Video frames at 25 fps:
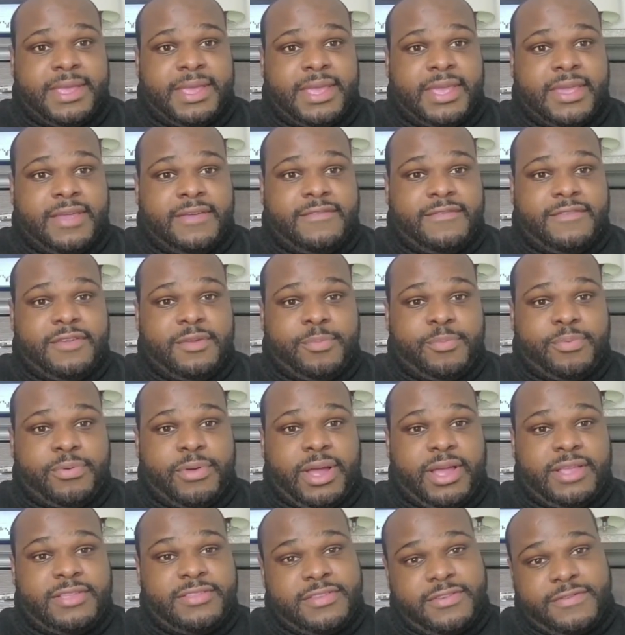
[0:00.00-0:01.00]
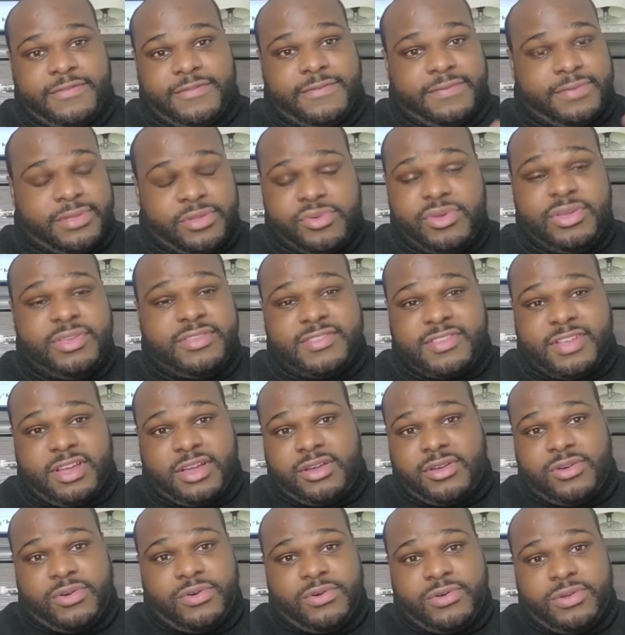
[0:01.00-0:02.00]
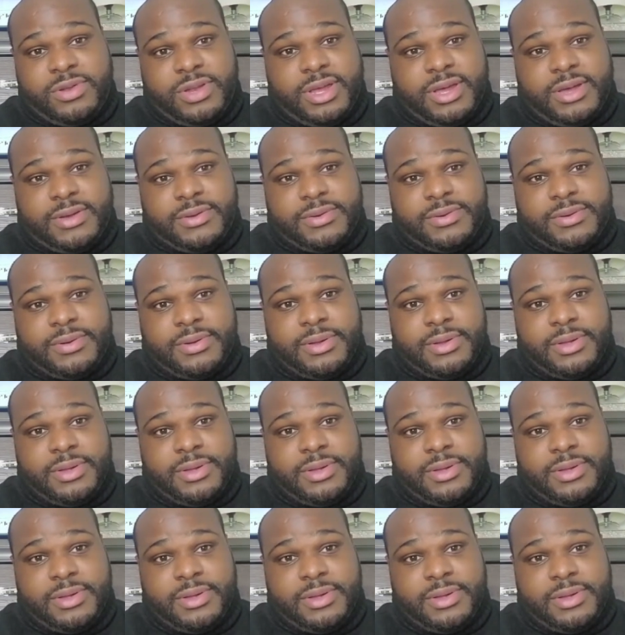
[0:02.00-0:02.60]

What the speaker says: If the price of 3 stocks go down,